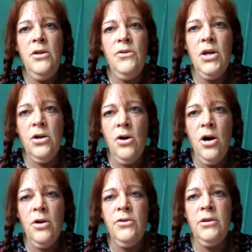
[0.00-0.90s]
the
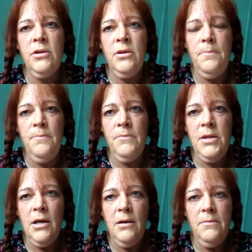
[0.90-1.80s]
cart,
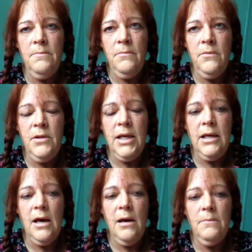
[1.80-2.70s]

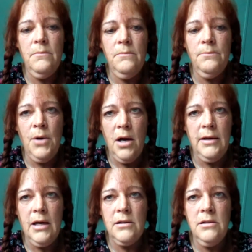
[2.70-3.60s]
the
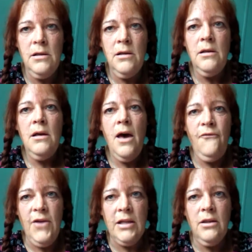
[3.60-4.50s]
product
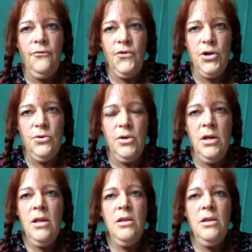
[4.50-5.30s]
affect the food.